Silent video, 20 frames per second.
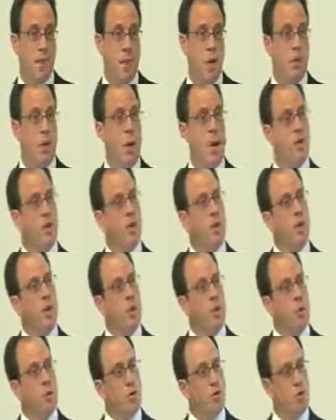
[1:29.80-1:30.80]
He would have to
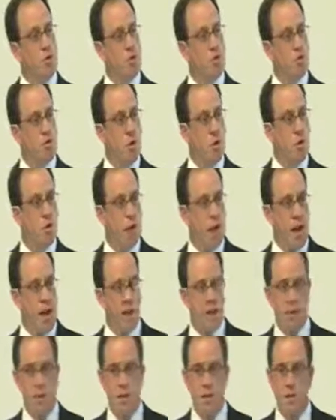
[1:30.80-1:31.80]
relinquish control and
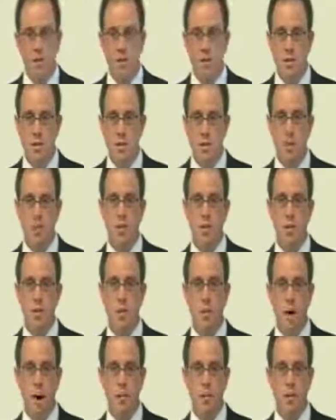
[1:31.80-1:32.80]
access to some of his
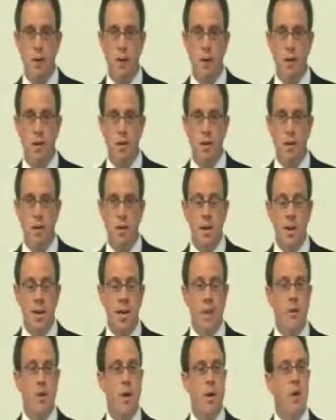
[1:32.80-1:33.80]
property.
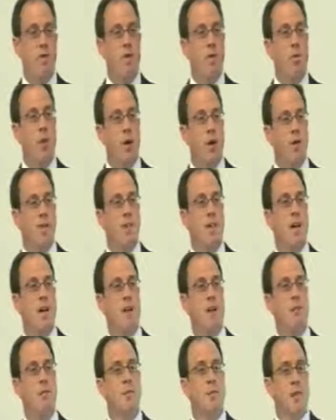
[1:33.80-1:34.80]
He would have to
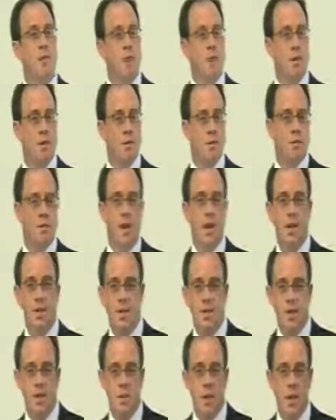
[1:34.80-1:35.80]
reconcile himself to the
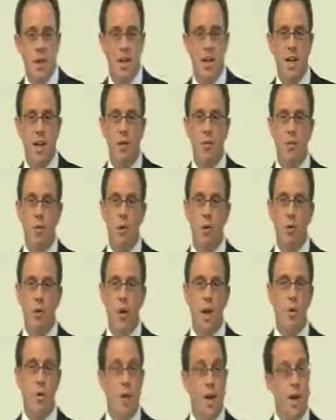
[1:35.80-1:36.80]
fact that the Medicaid
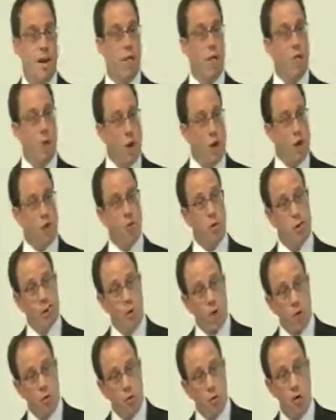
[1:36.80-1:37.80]
program would have a right of
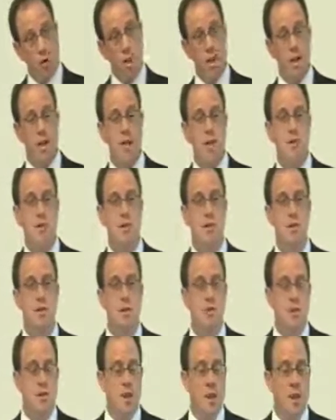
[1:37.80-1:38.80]
recovery against
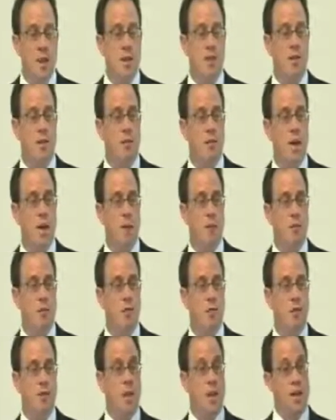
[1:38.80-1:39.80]
his estate at the time
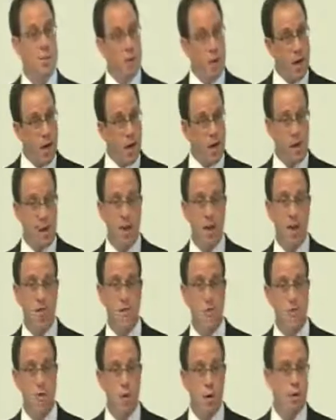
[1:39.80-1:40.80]
of his death, but I could get
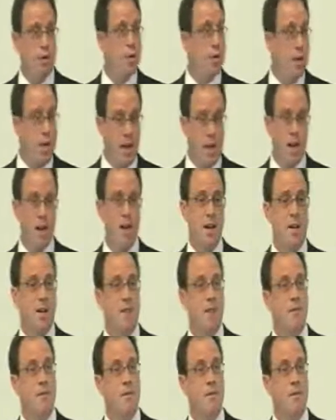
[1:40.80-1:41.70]
it for him today